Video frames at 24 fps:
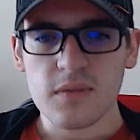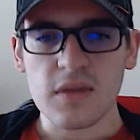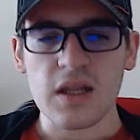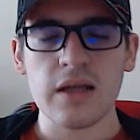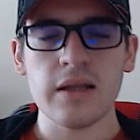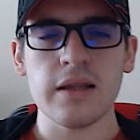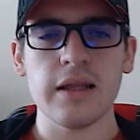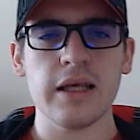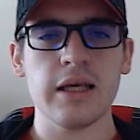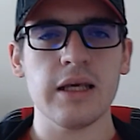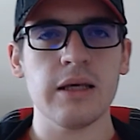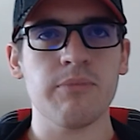
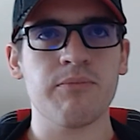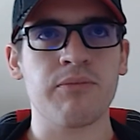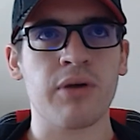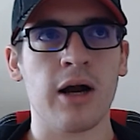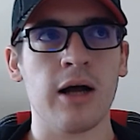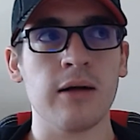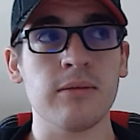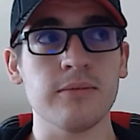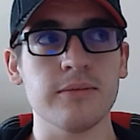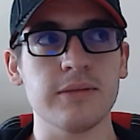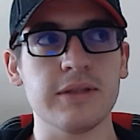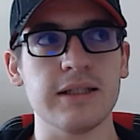The
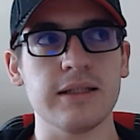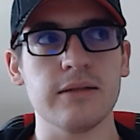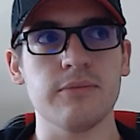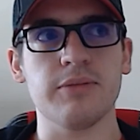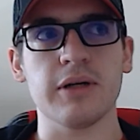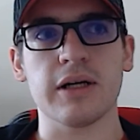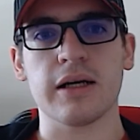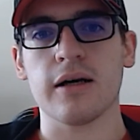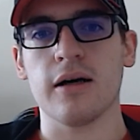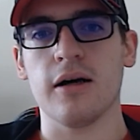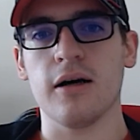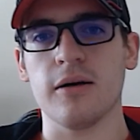problem did
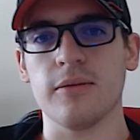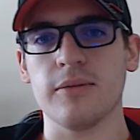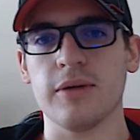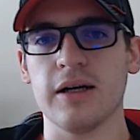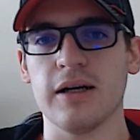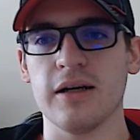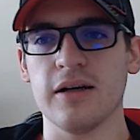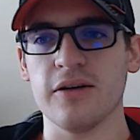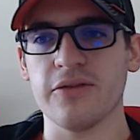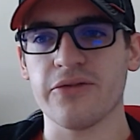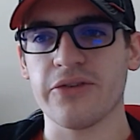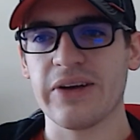become
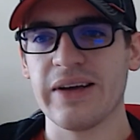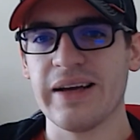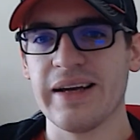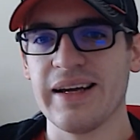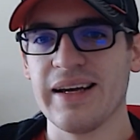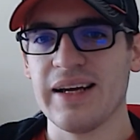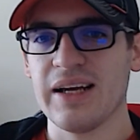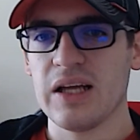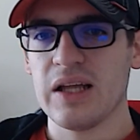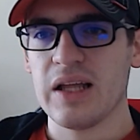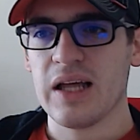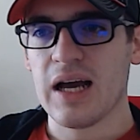of
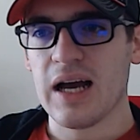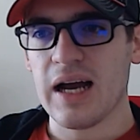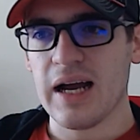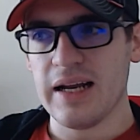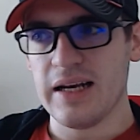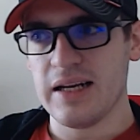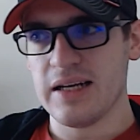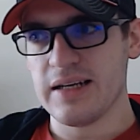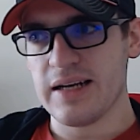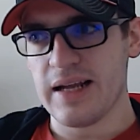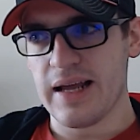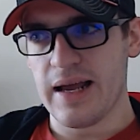I
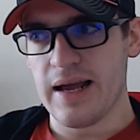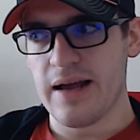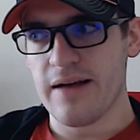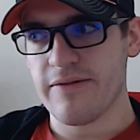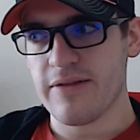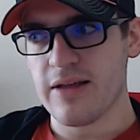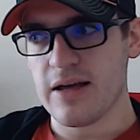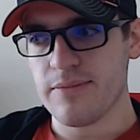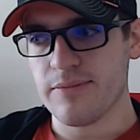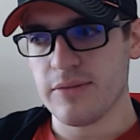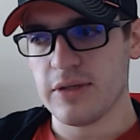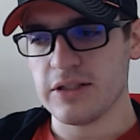didn't have
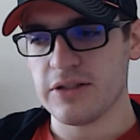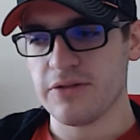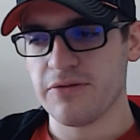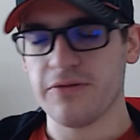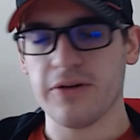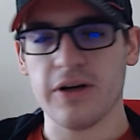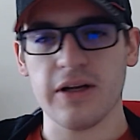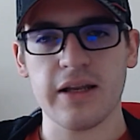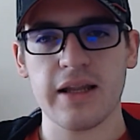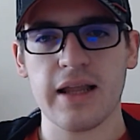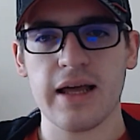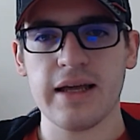that much
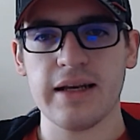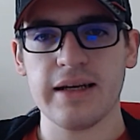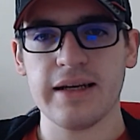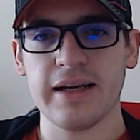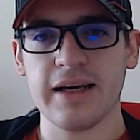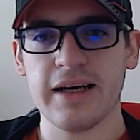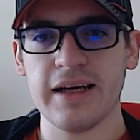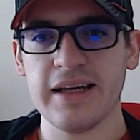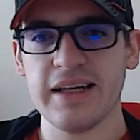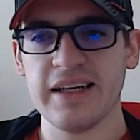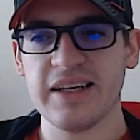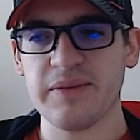fun that
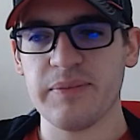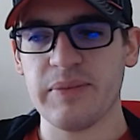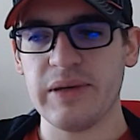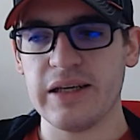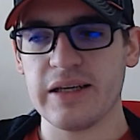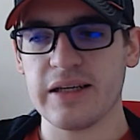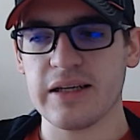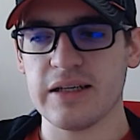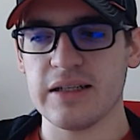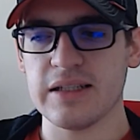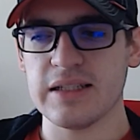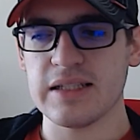night
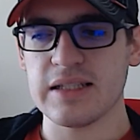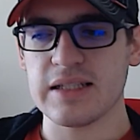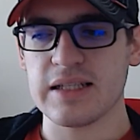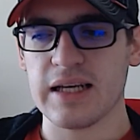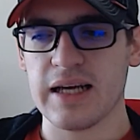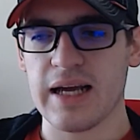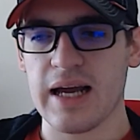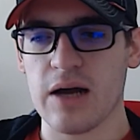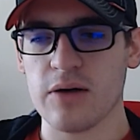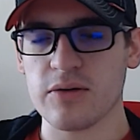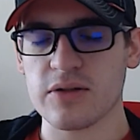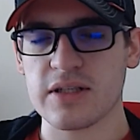because
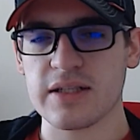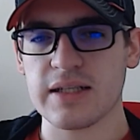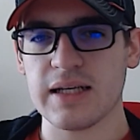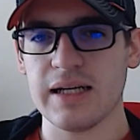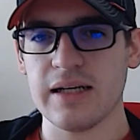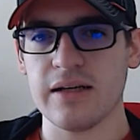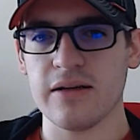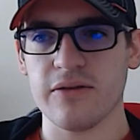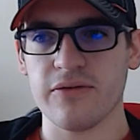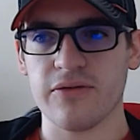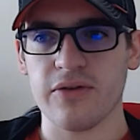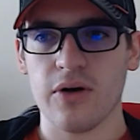
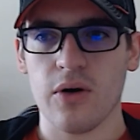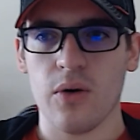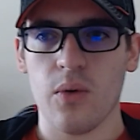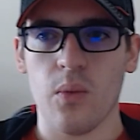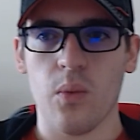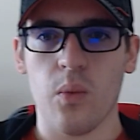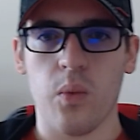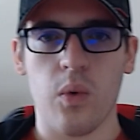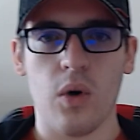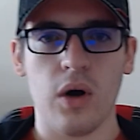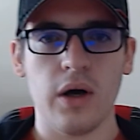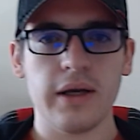outside of
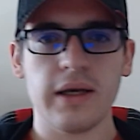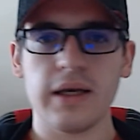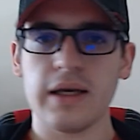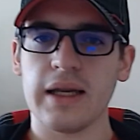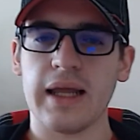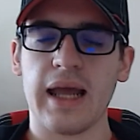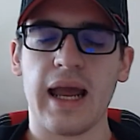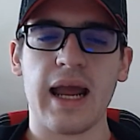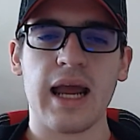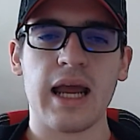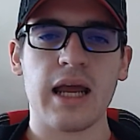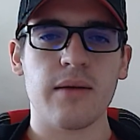one
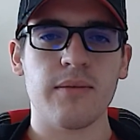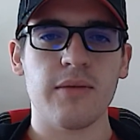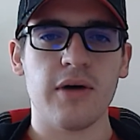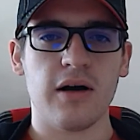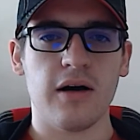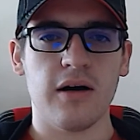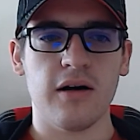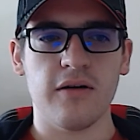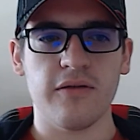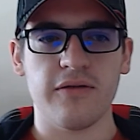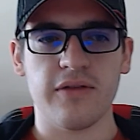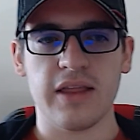game
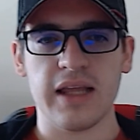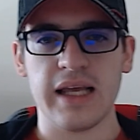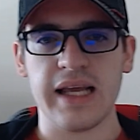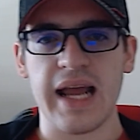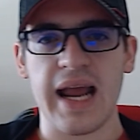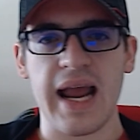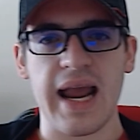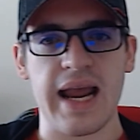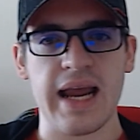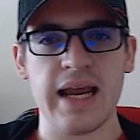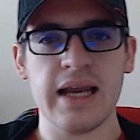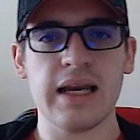of the
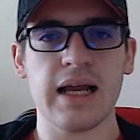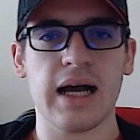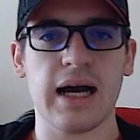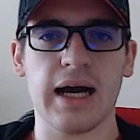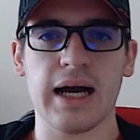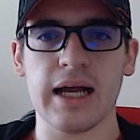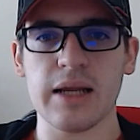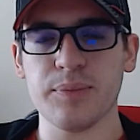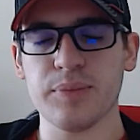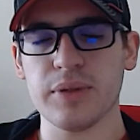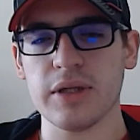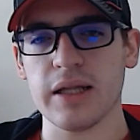8
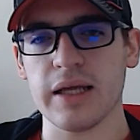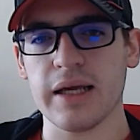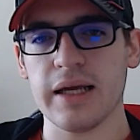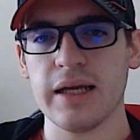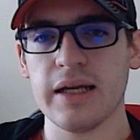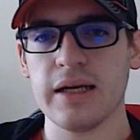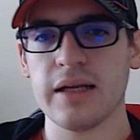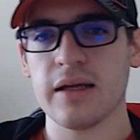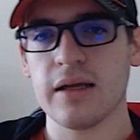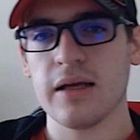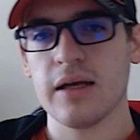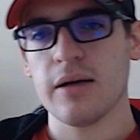I
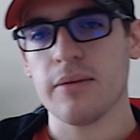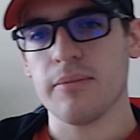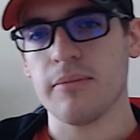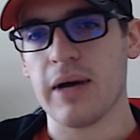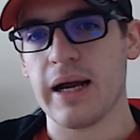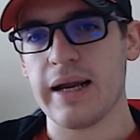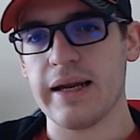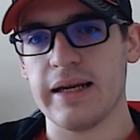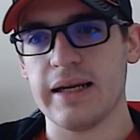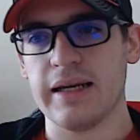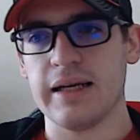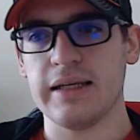played,
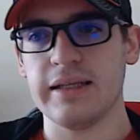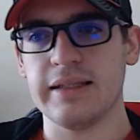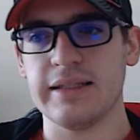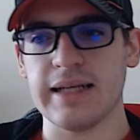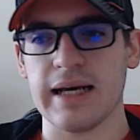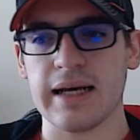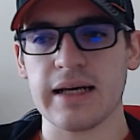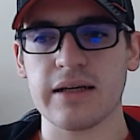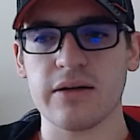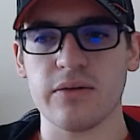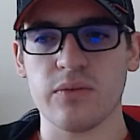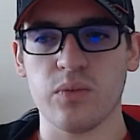my
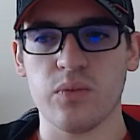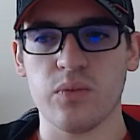deck,